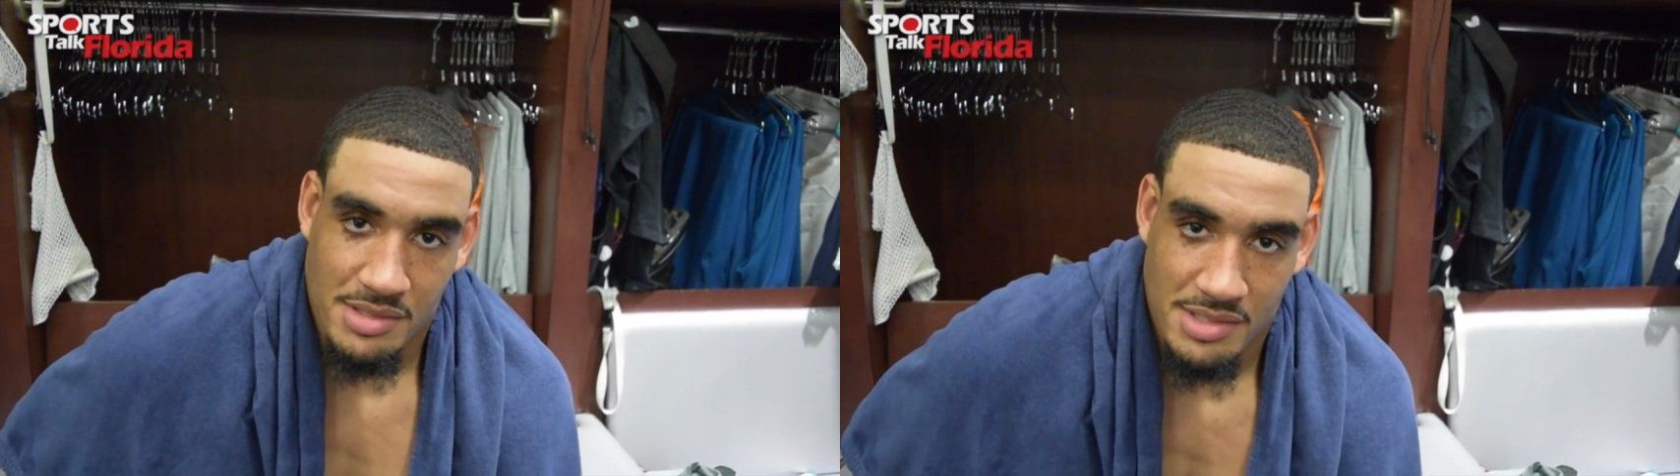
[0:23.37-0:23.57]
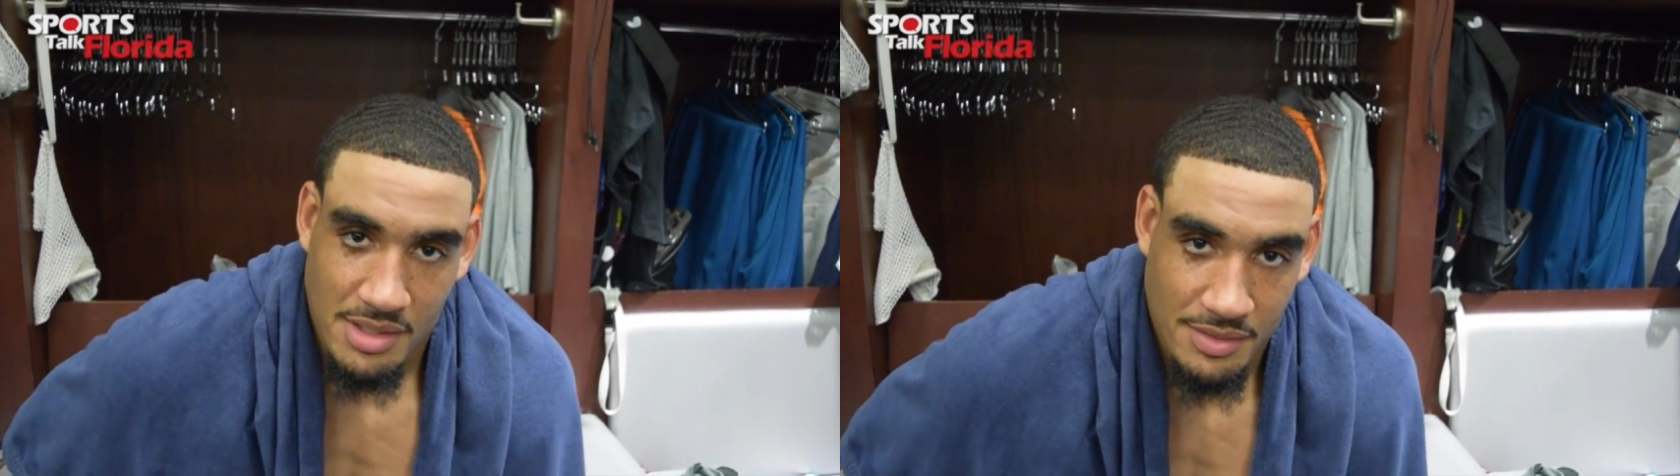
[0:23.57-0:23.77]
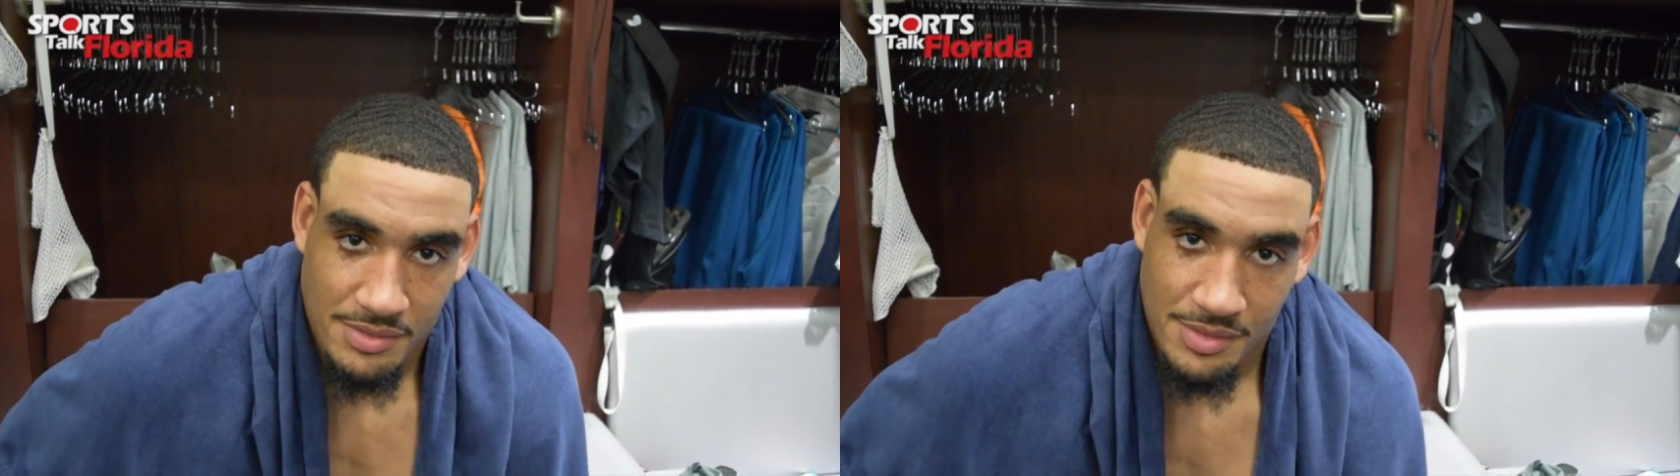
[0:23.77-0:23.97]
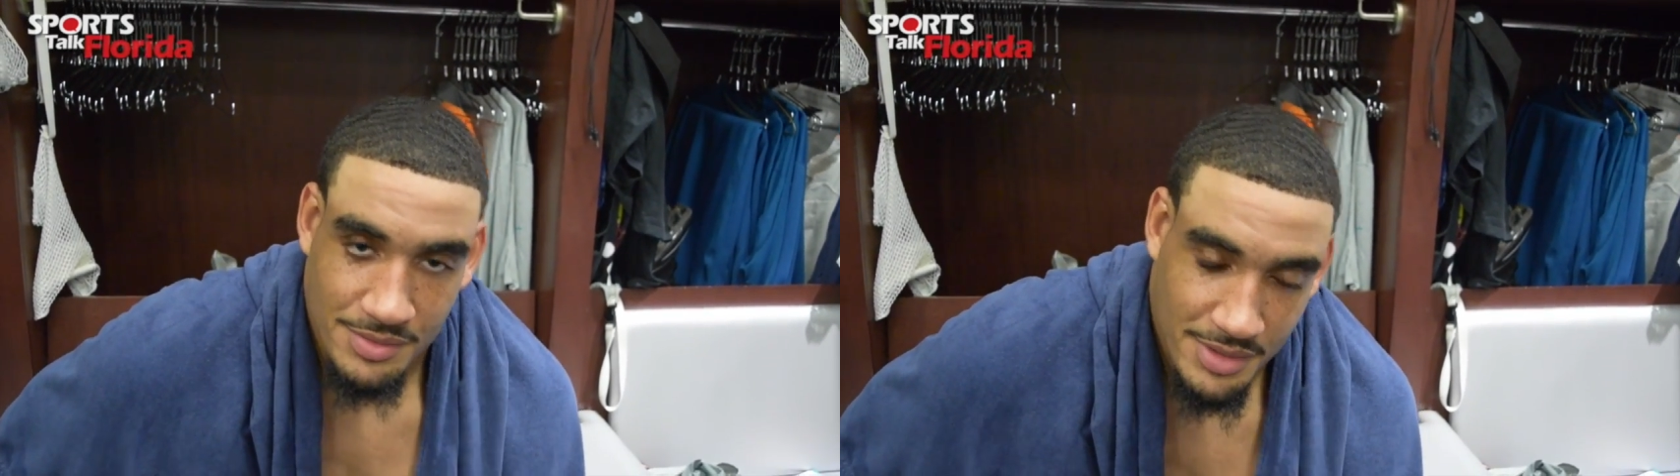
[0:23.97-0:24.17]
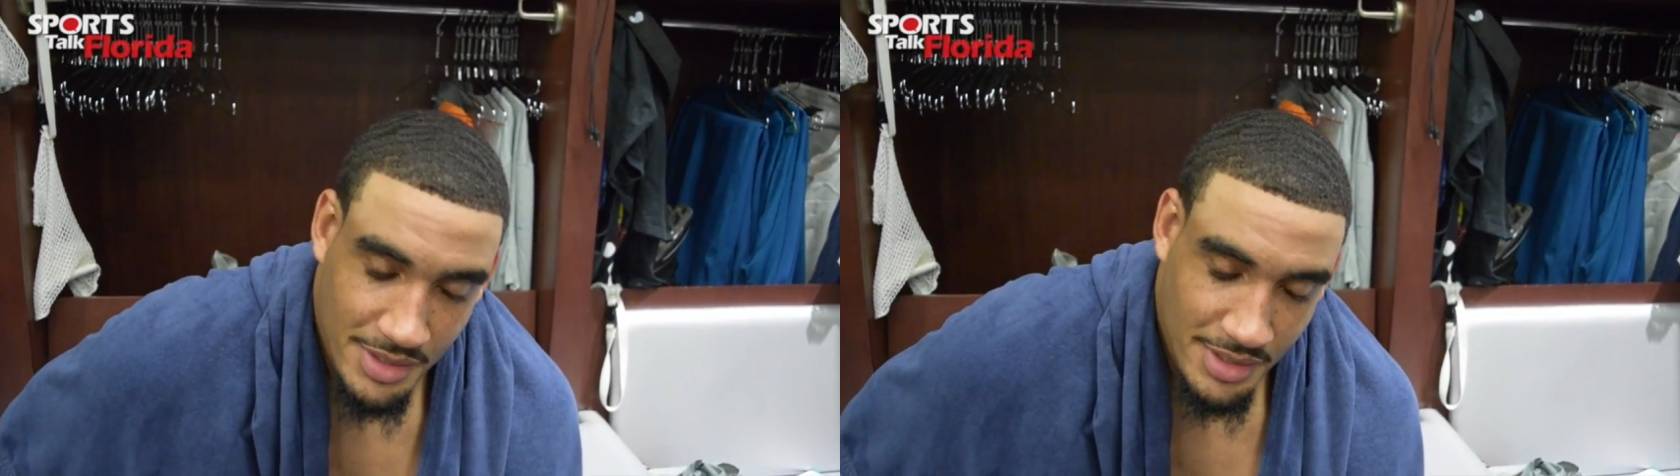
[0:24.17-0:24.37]
yourself
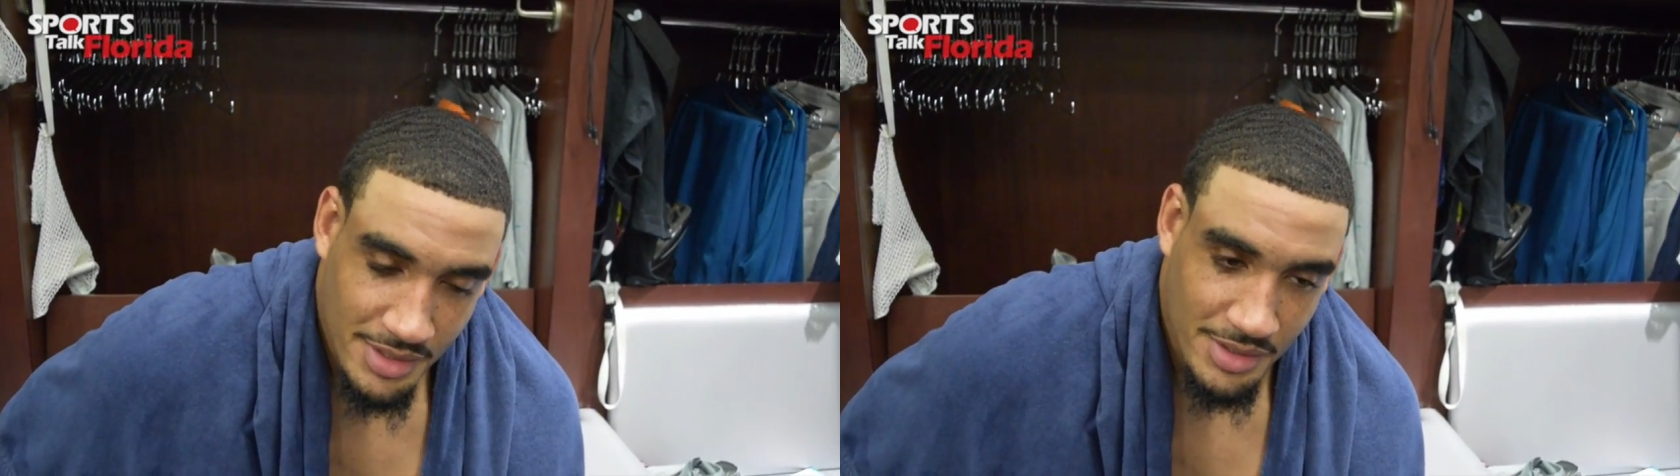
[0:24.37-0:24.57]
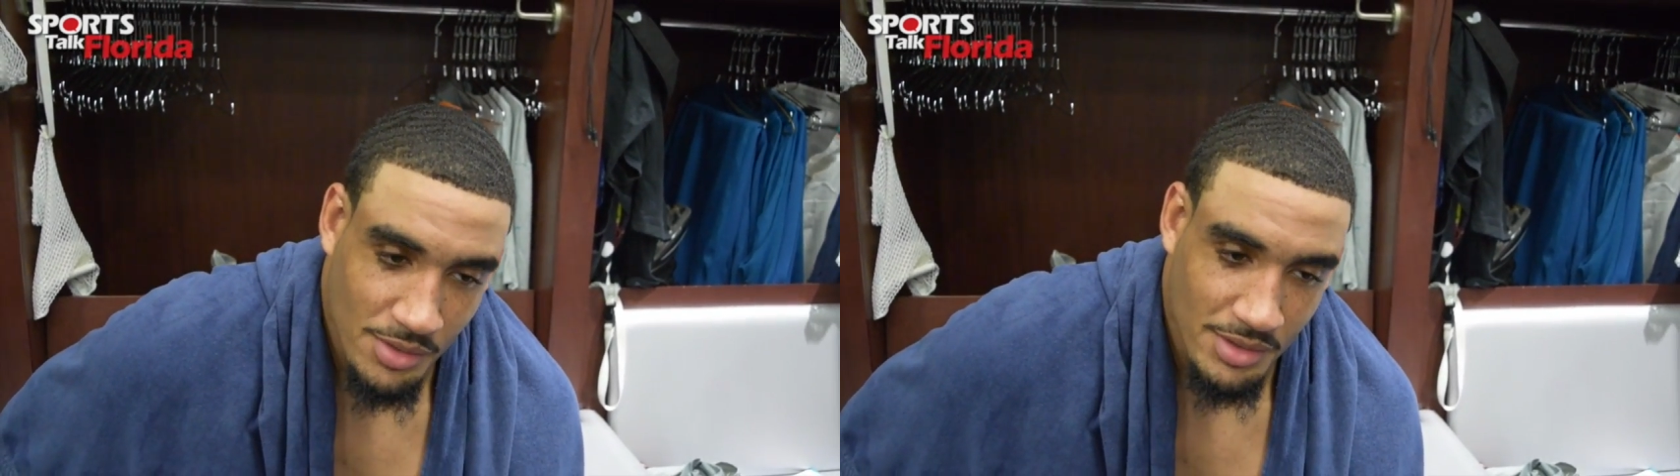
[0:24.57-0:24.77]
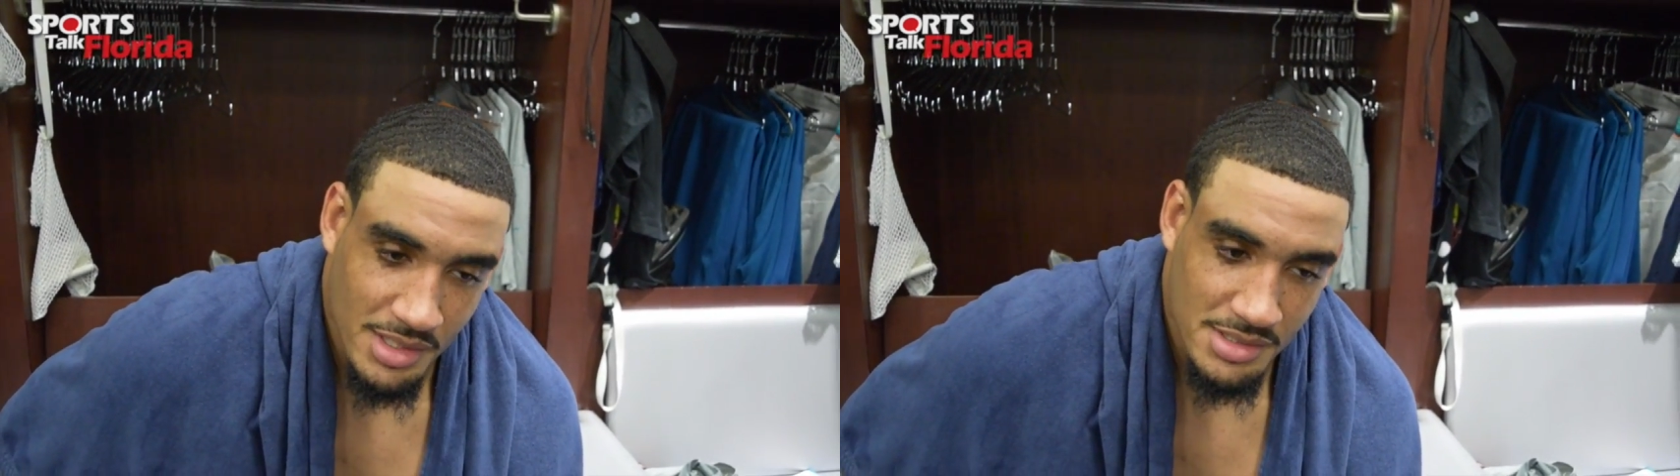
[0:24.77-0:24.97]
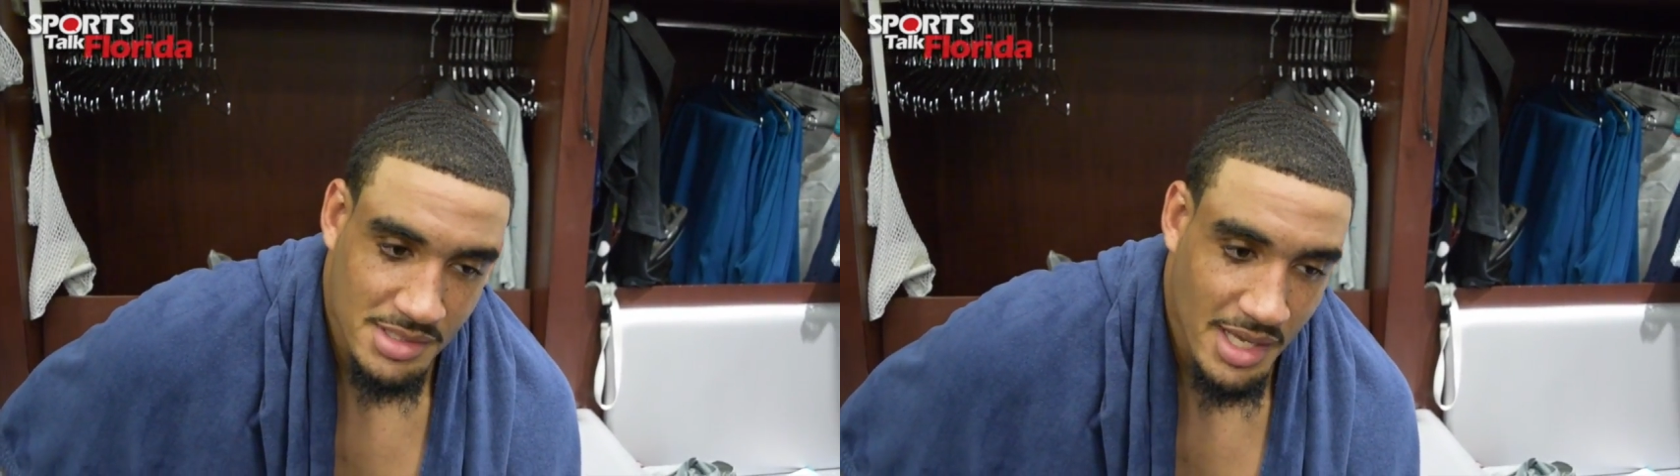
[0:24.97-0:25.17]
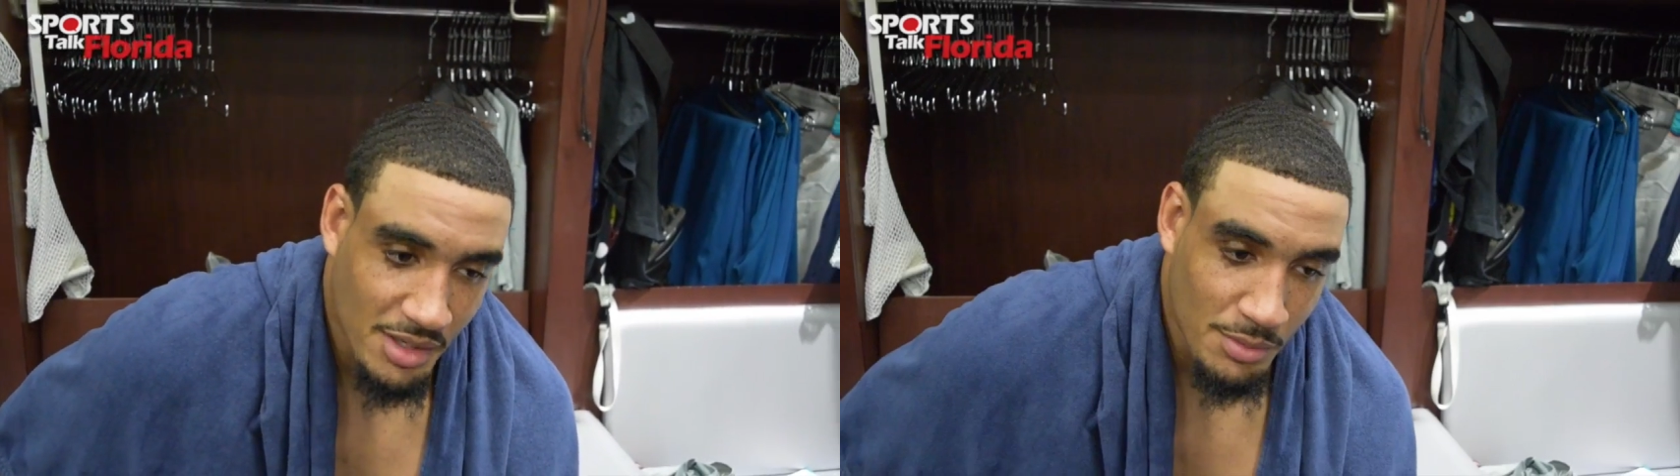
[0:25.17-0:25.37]
going against a
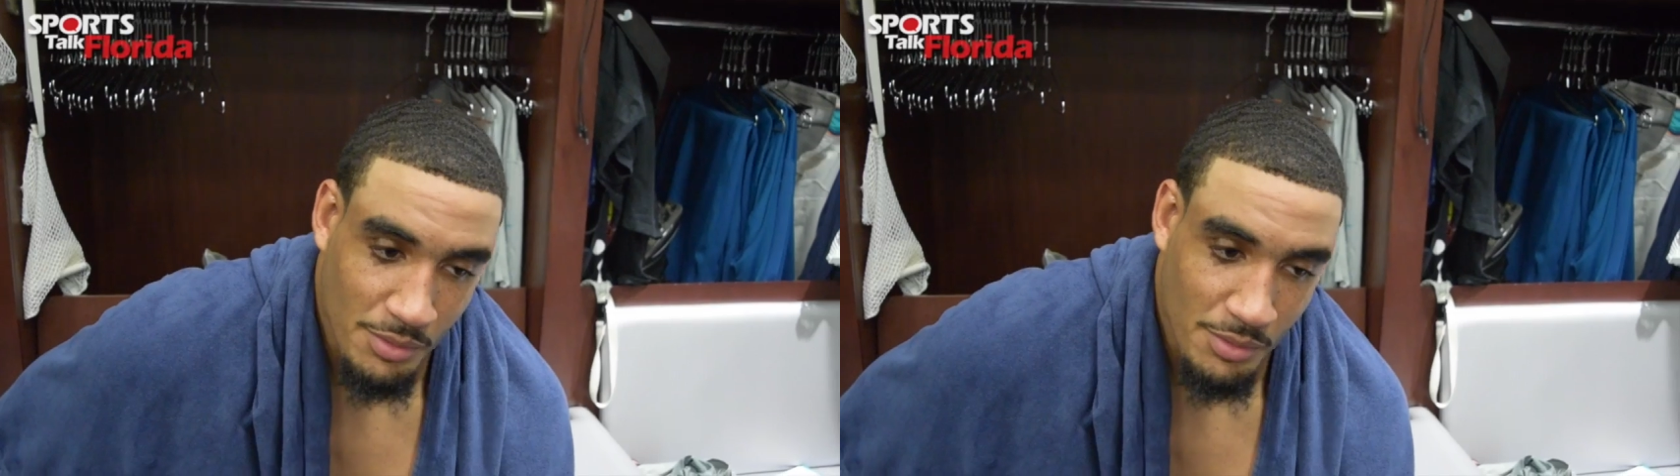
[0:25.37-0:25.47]
tackle.